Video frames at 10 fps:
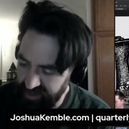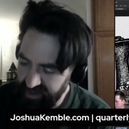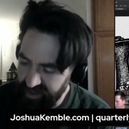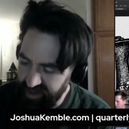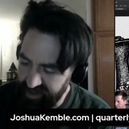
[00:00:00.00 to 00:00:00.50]

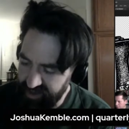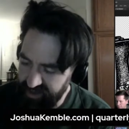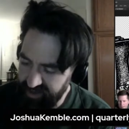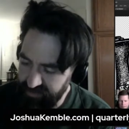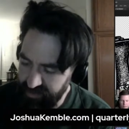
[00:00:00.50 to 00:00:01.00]
and then
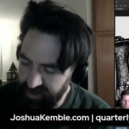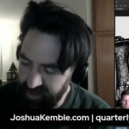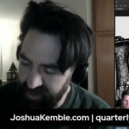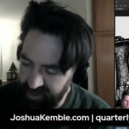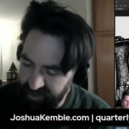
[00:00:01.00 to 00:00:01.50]

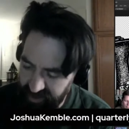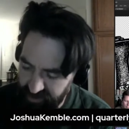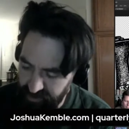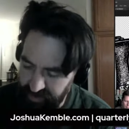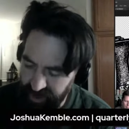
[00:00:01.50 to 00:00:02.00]
complete and
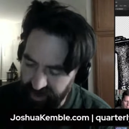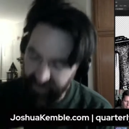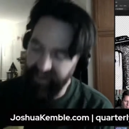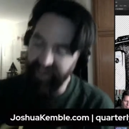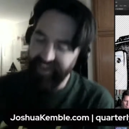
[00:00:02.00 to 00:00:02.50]
utter
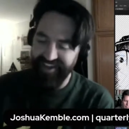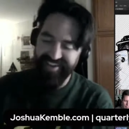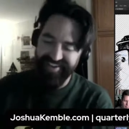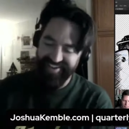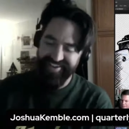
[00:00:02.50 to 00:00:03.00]
panic
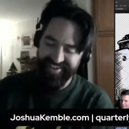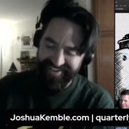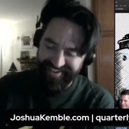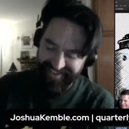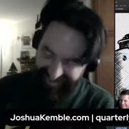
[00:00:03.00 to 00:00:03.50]

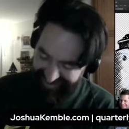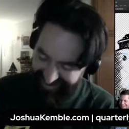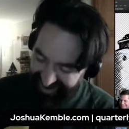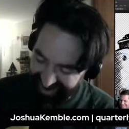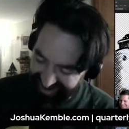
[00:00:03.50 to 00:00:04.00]

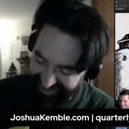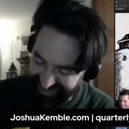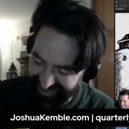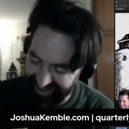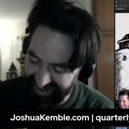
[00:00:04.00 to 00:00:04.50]
at the
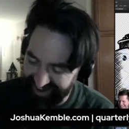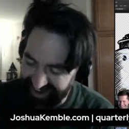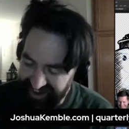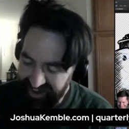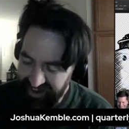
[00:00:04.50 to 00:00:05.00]
thought,
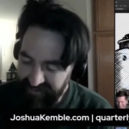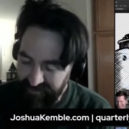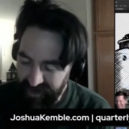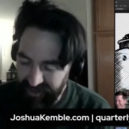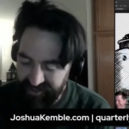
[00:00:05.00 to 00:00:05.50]

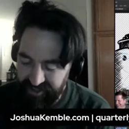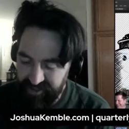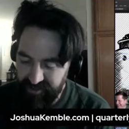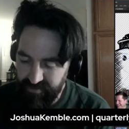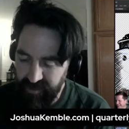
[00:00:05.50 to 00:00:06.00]
but also
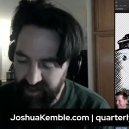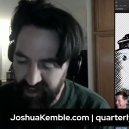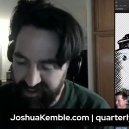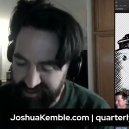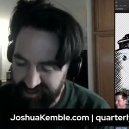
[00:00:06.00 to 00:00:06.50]
just
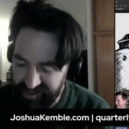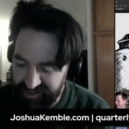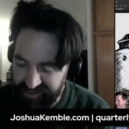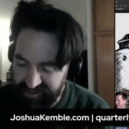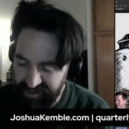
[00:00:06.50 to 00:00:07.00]

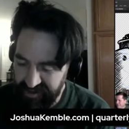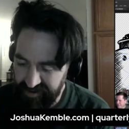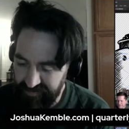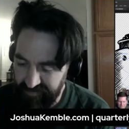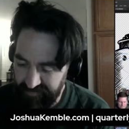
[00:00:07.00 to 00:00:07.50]
realizing,
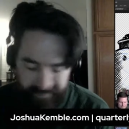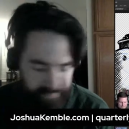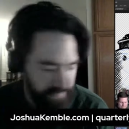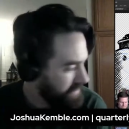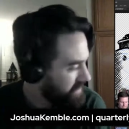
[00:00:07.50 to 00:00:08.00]

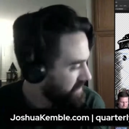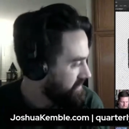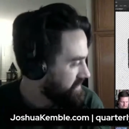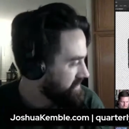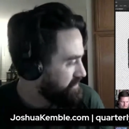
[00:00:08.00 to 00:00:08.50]
you know,
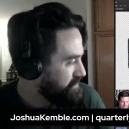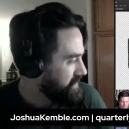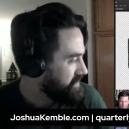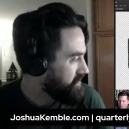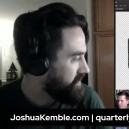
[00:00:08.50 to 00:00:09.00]
cause you've been
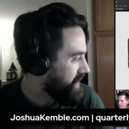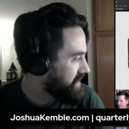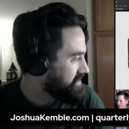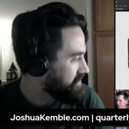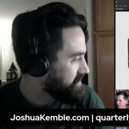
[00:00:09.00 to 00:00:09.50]
through
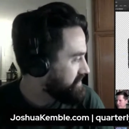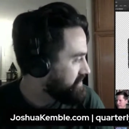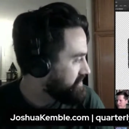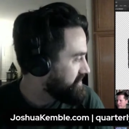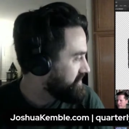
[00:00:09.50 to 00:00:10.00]
grad school
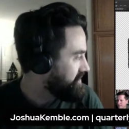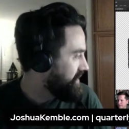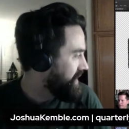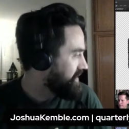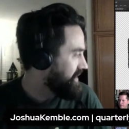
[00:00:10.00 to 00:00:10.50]
too. So you know
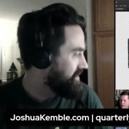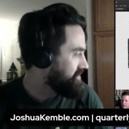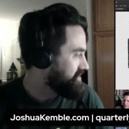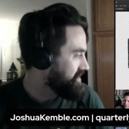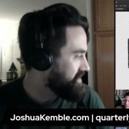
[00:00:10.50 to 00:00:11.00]
how that
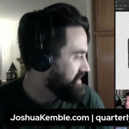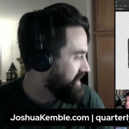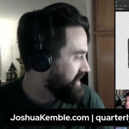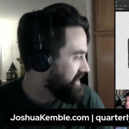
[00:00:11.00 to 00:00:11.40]
goes. It's like,